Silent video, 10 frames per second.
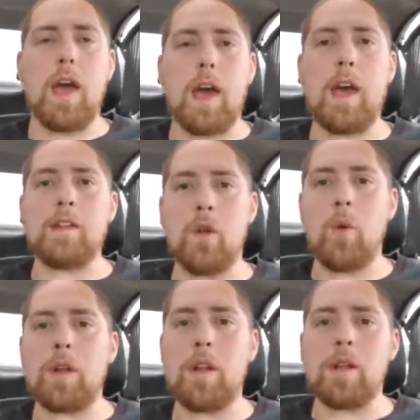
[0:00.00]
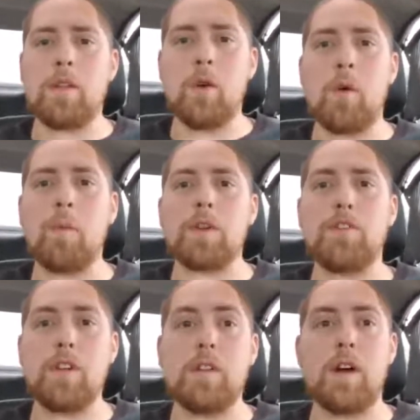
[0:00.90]
and doing what
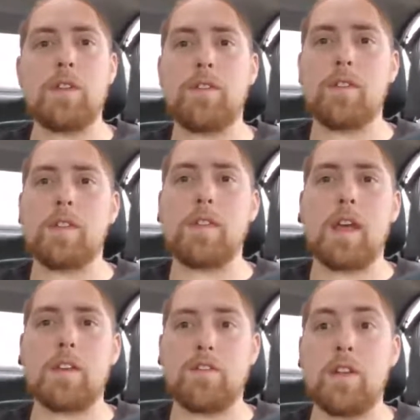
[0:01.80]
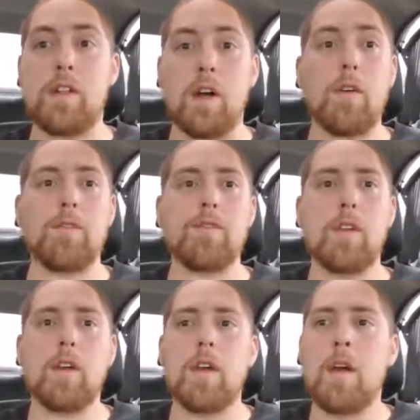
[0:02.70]
she does that she loves,
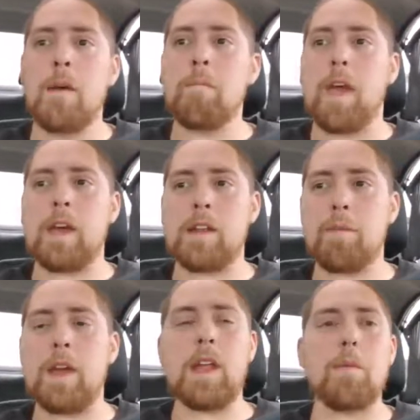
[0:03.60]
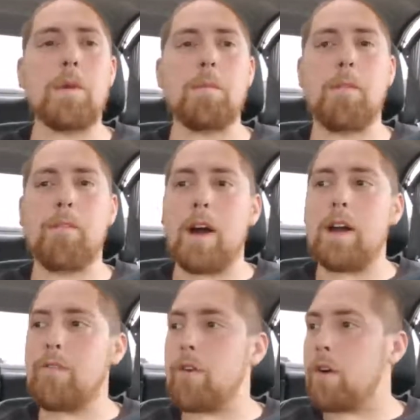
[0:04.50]
and being able to
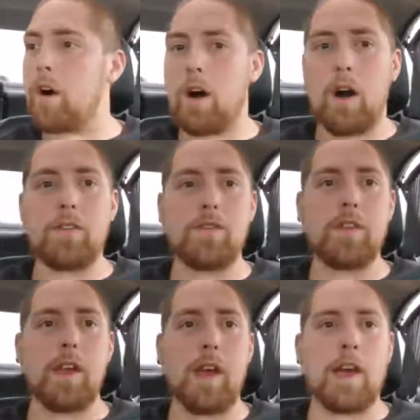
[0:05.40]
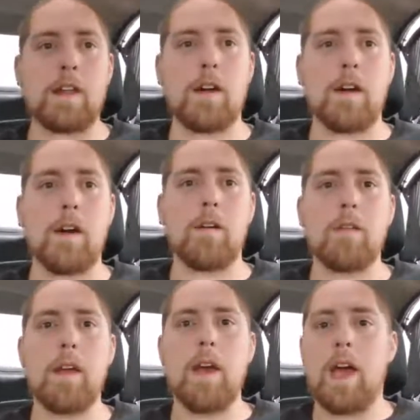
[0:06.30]
provide for us and
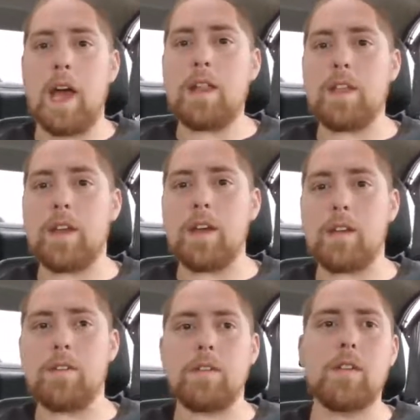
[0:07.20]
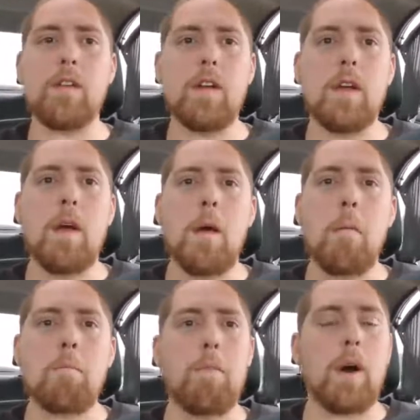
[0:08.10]
the kids.
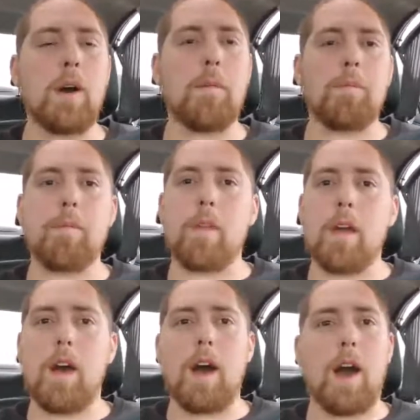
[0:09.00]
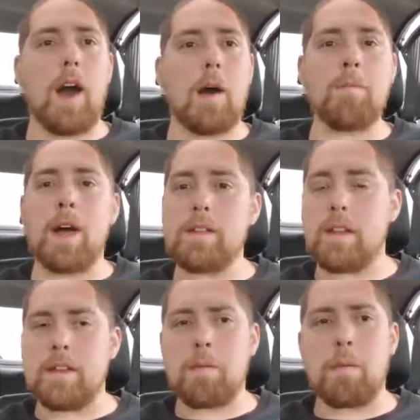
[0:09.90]
But I'm not
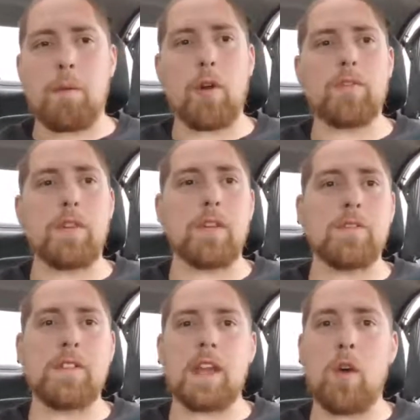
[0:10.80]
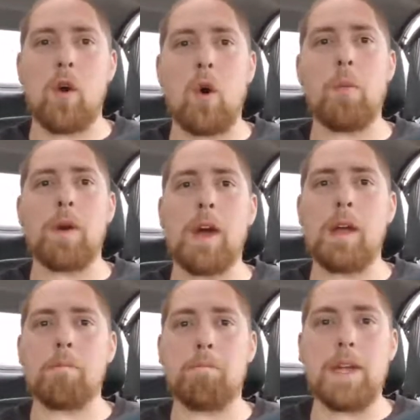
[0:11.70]
that type of person to stay home
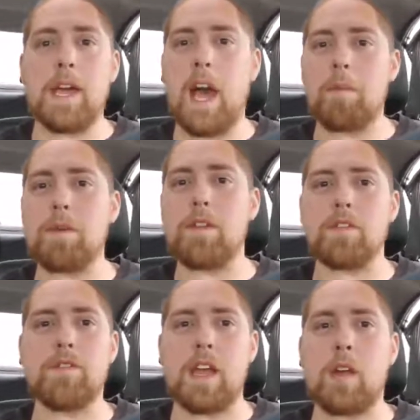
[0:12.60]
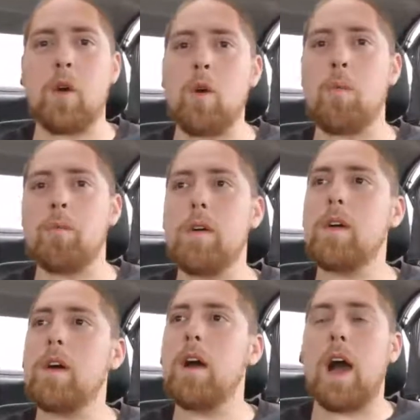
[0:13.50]
and be happy just staying
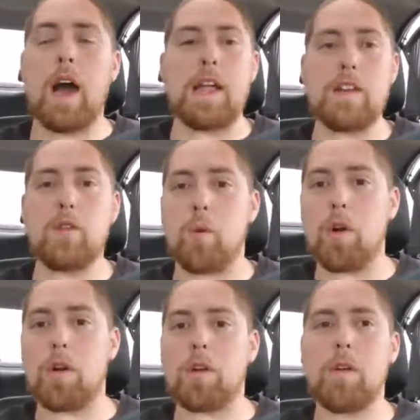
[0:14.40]
home. I like to work.